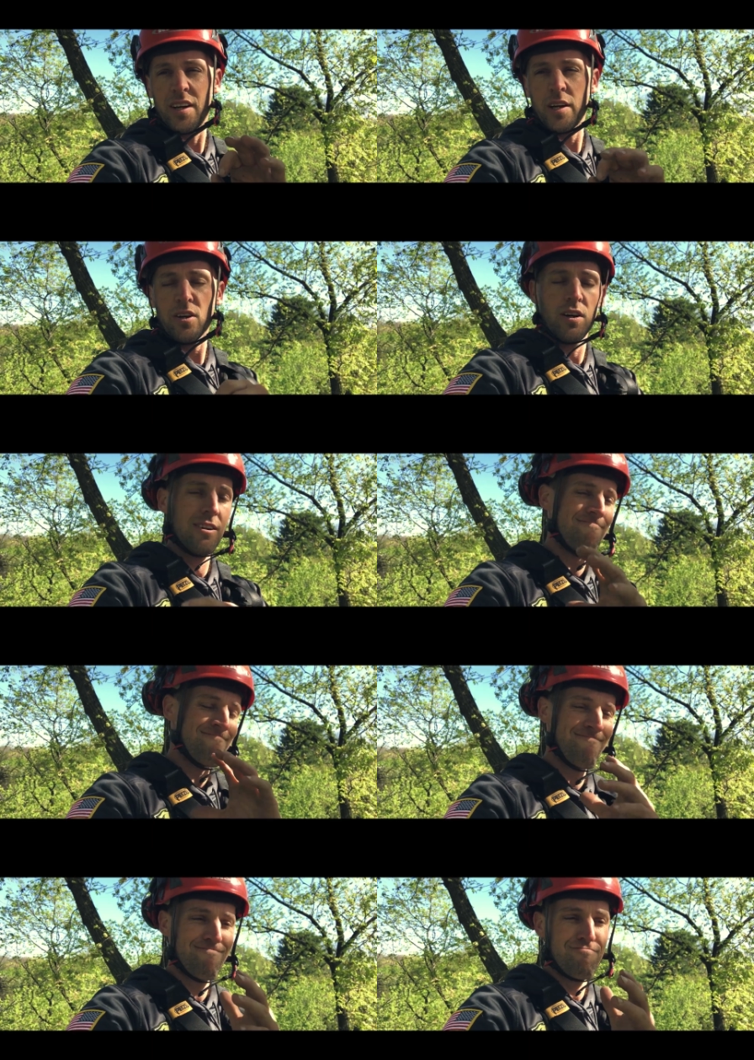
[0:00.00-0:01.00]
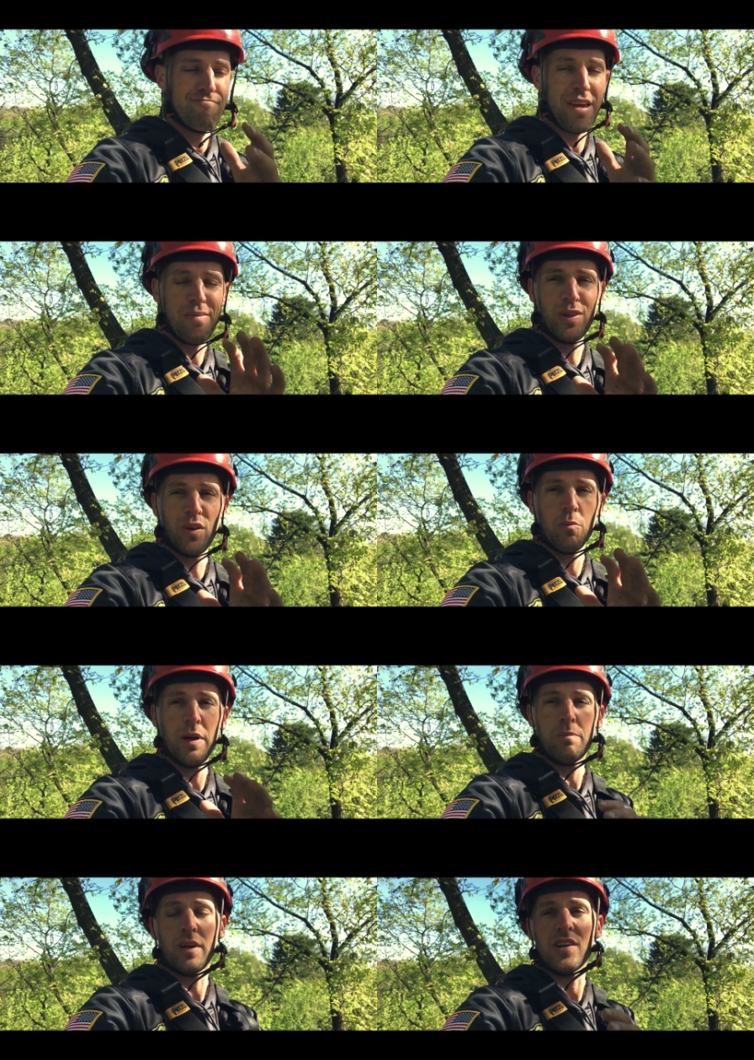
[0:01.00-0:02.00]
tighter, maybe a little
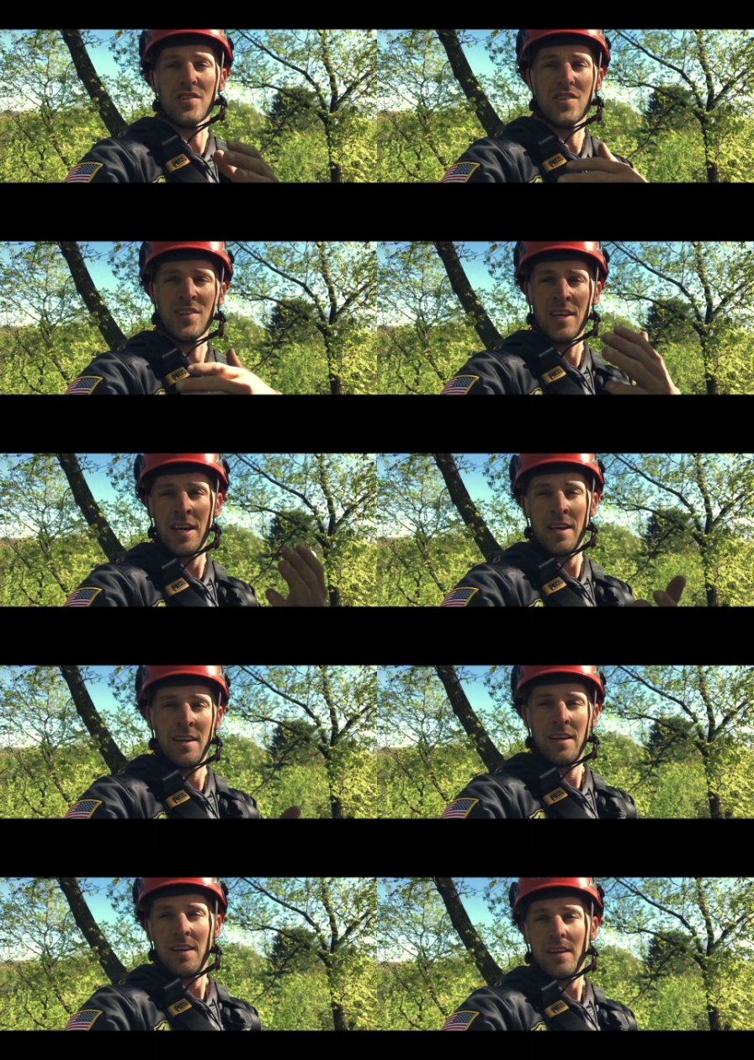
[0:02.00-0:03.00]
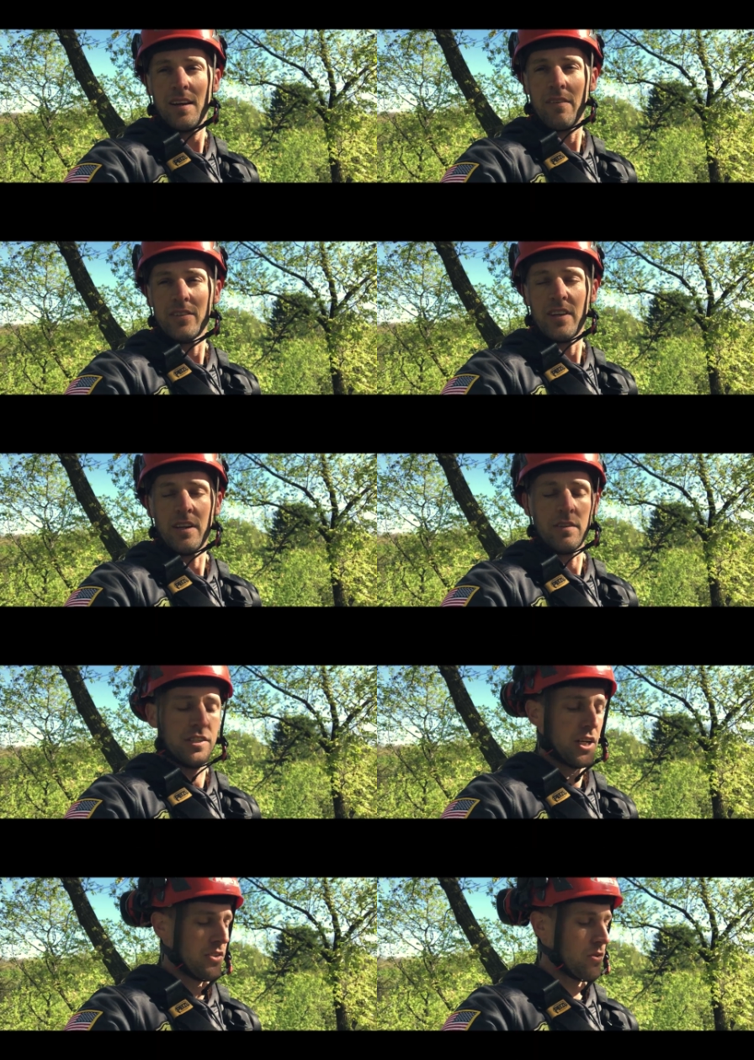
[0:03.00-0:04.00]
bit because I haven't had a
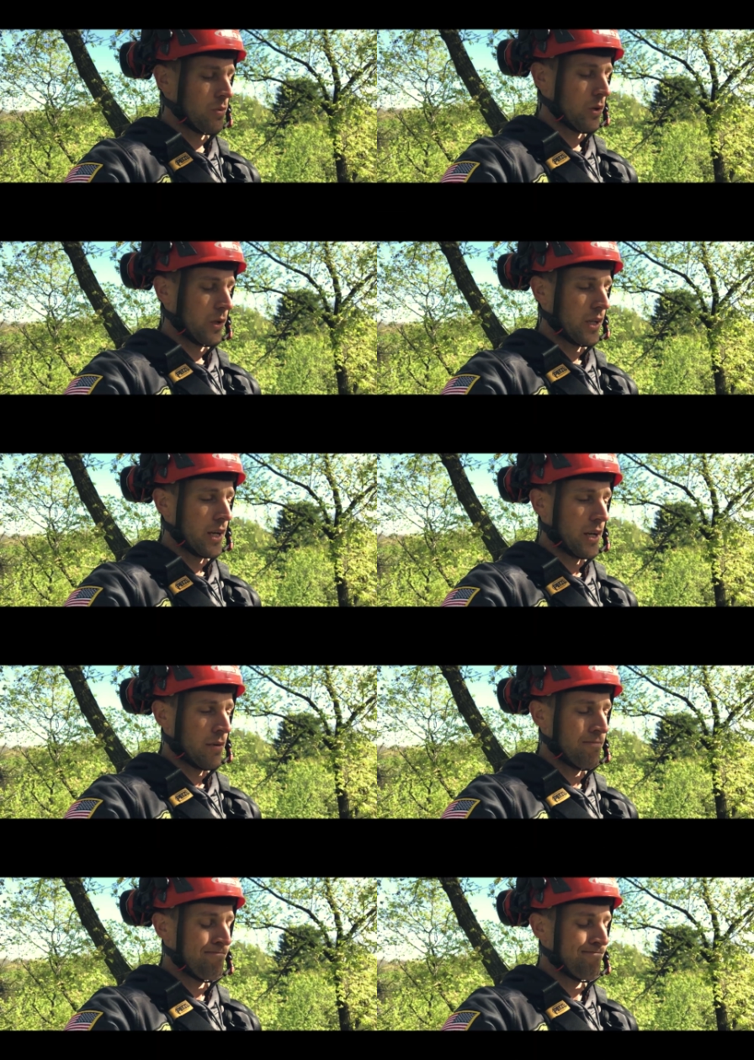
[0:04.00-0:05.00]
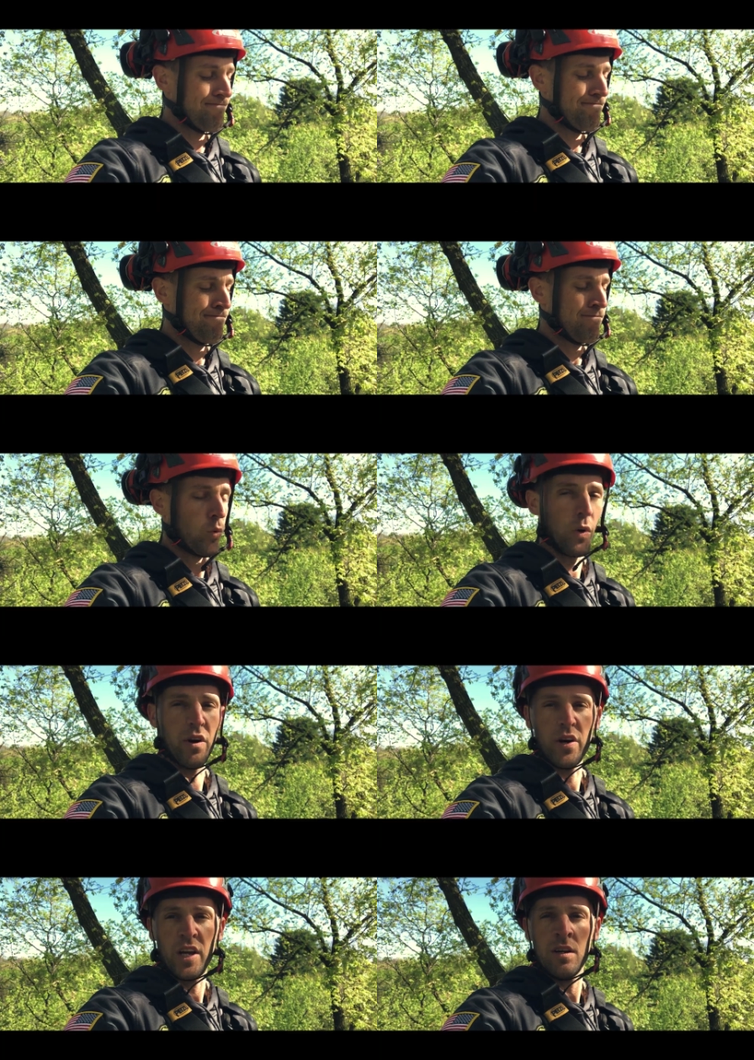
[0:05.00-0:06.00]
chance to really
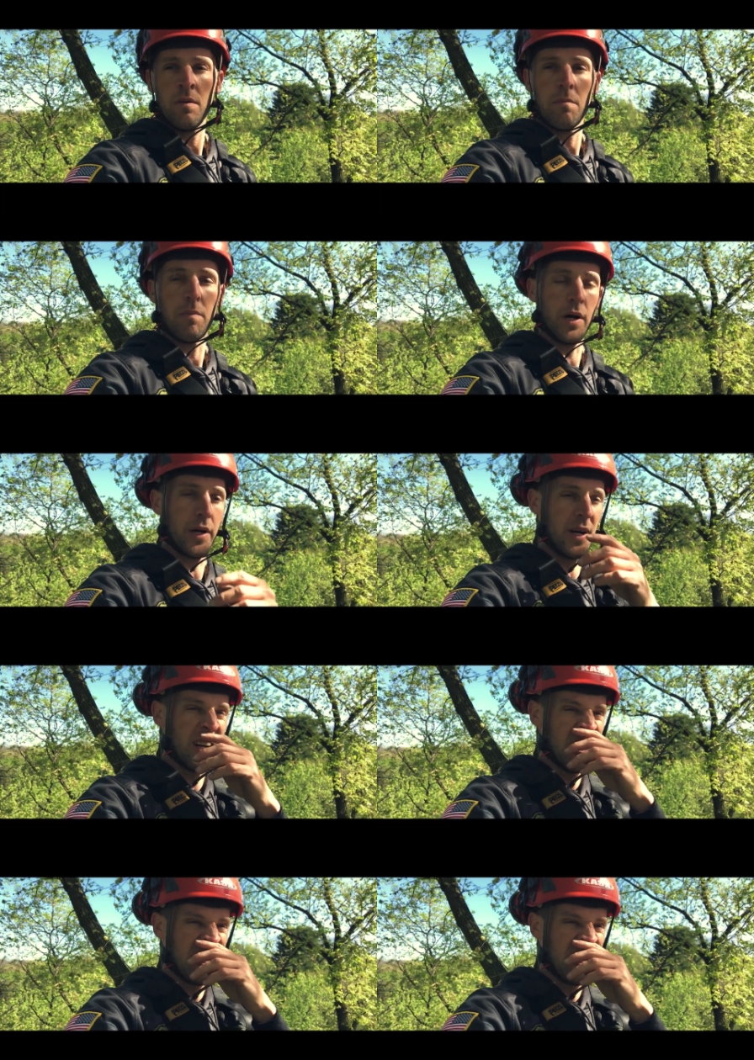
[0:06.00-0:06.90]
wear it in. But